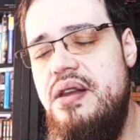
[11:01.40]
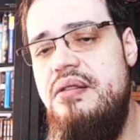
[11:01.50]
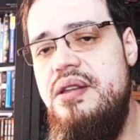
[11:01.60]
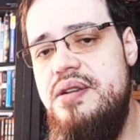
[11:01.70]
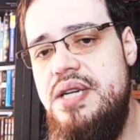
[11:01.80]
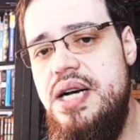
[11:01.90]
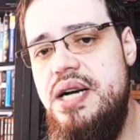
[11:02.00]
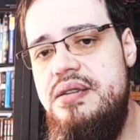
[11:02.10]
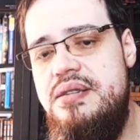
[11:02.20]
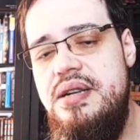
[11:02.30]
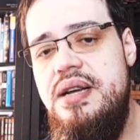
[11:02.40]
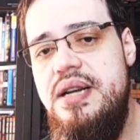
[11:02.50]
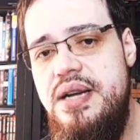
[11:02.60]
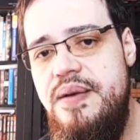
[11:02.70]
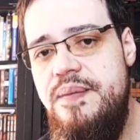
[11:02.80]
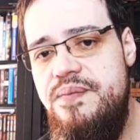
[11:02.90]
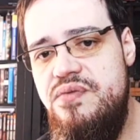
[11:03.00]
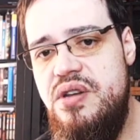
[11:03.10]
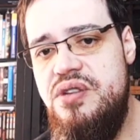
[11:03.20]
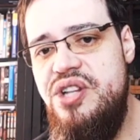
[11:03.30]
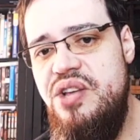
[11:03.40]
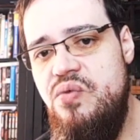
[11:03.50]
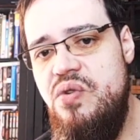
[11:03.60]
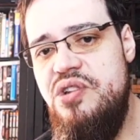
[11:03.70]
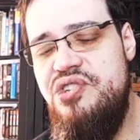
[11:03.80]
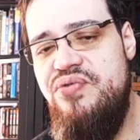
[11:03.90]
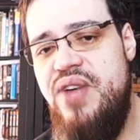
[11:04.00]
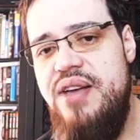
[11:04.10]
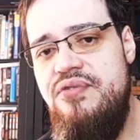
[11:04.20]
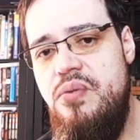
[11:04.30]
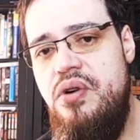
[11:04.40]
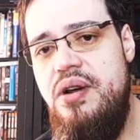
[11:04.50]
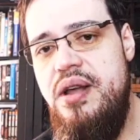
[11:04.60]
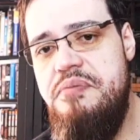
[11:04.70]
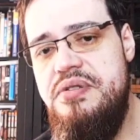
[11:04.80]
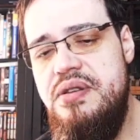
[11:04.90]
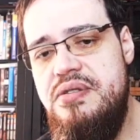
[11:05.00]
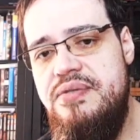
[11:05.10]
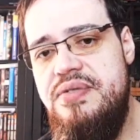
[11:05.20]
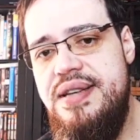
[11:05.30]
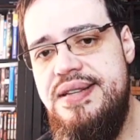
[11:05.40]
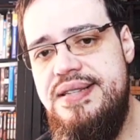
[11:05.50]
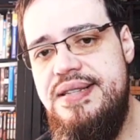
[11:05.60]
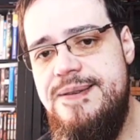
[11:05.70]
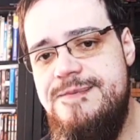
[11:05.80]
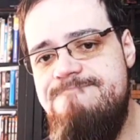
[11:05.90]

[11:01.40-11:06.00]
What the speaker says: going to hurt to actually watch 5 more episodes of this.